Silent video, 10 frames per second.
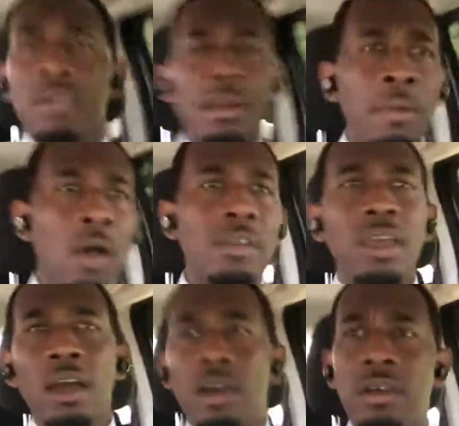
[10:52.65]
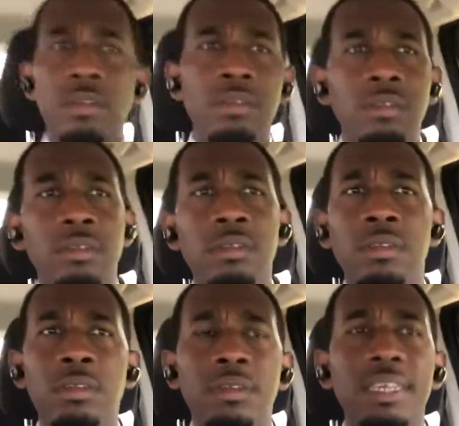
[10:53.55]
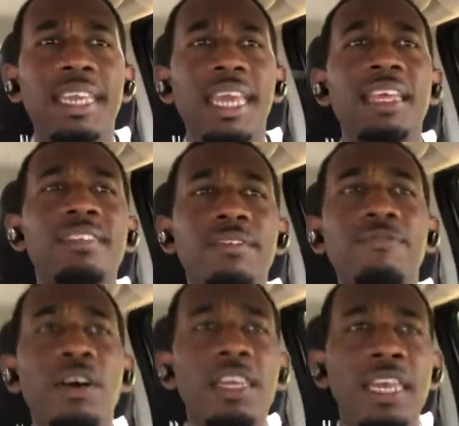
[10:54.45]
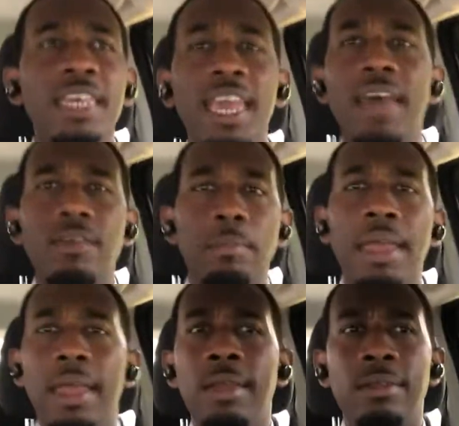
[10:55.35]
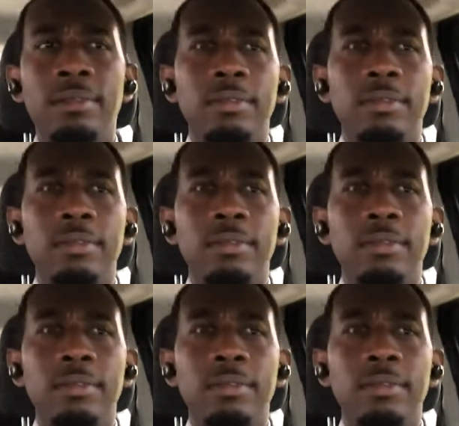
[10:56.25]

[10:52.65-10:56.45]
Come on, y'all. Get it to fucking together, man.